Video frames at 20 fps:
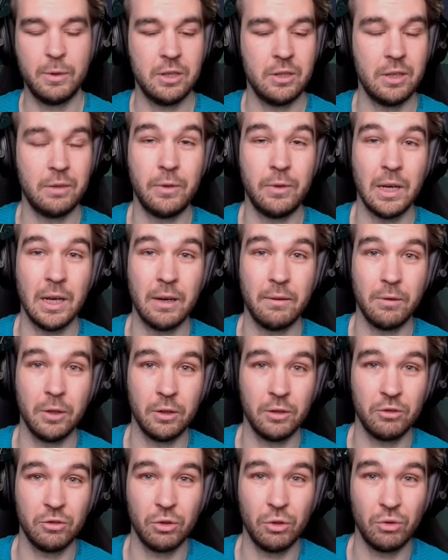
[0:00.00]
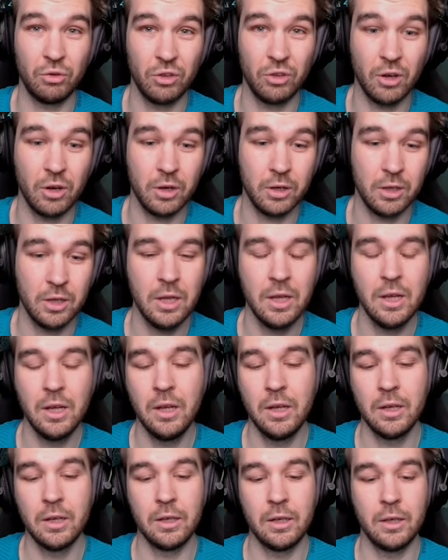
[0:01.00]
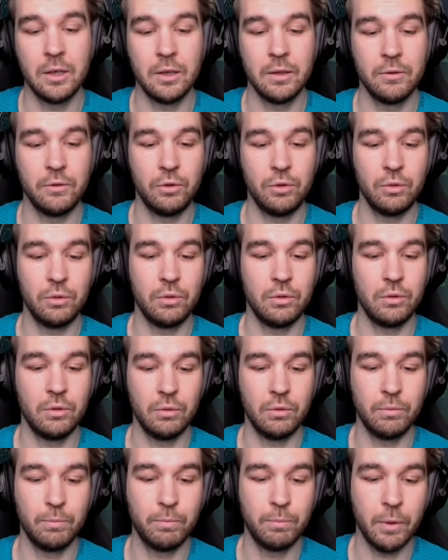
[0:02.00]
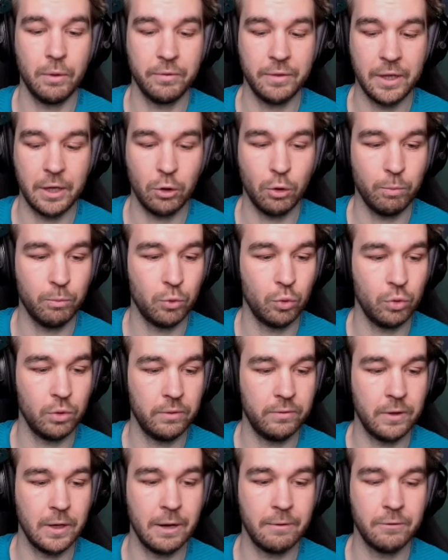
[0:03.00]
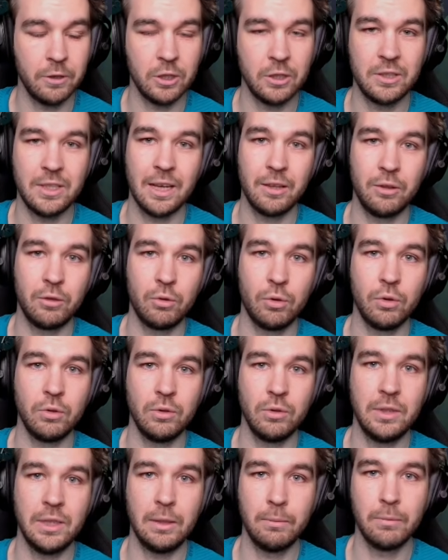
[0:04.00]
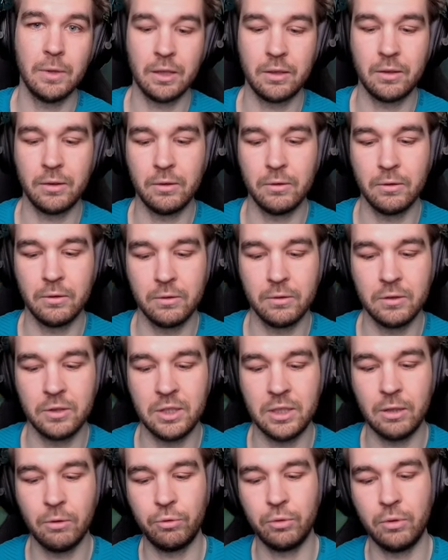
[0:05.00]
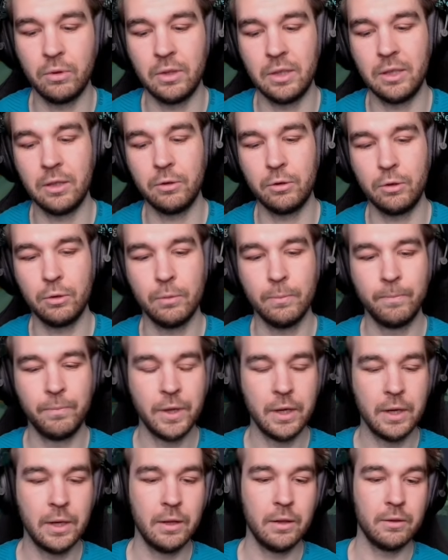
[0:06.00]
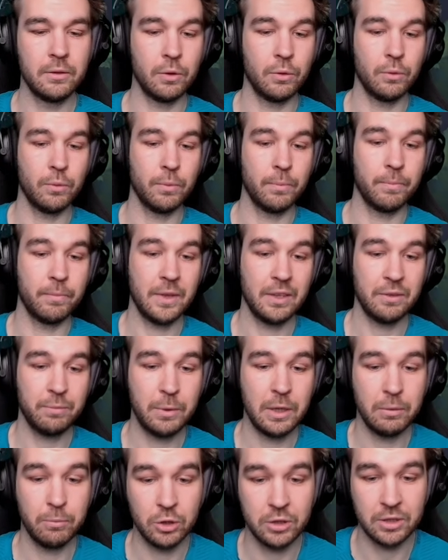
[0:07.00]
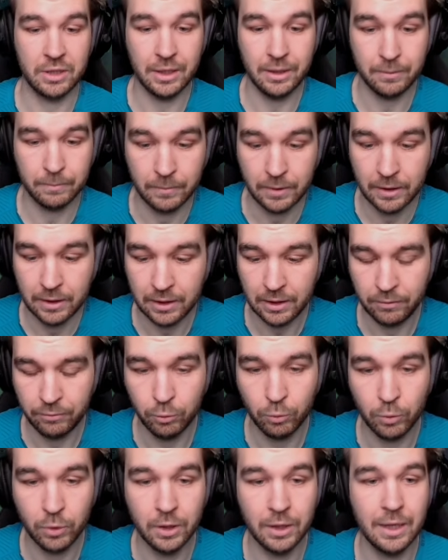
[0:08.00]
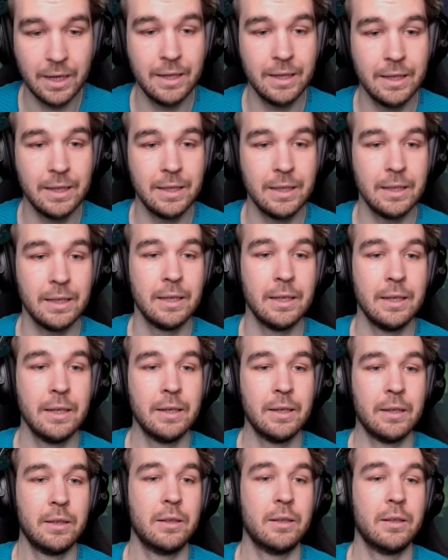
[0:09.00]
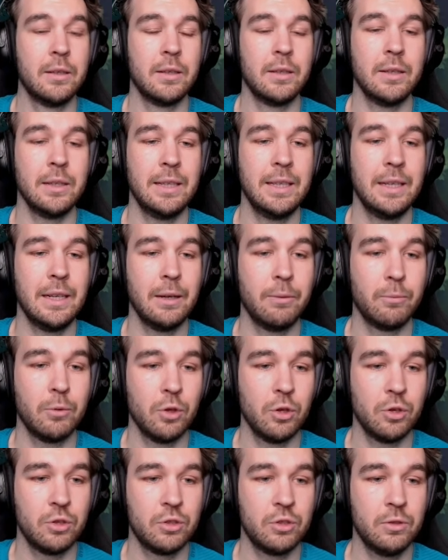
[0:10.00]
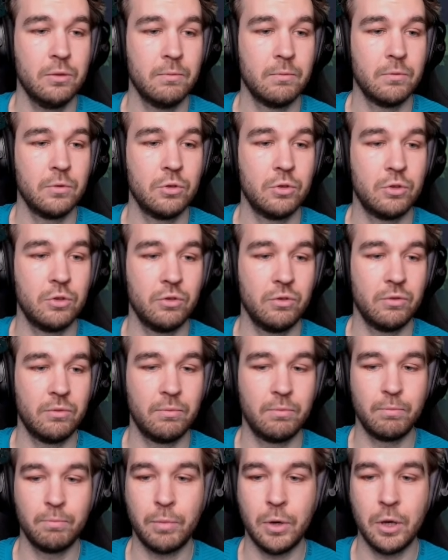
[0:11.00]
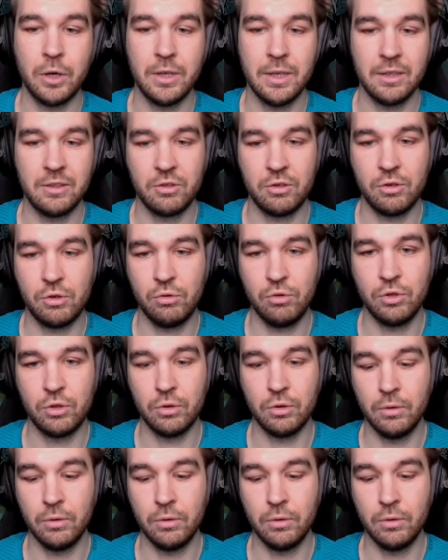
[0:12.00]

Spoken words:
if you have like a Sun of Sky to buff that up, or if you have an Enchanter on your team that can shield you and heal you. So that's pretty much it. If you want any healing reduction, just buy the Executioner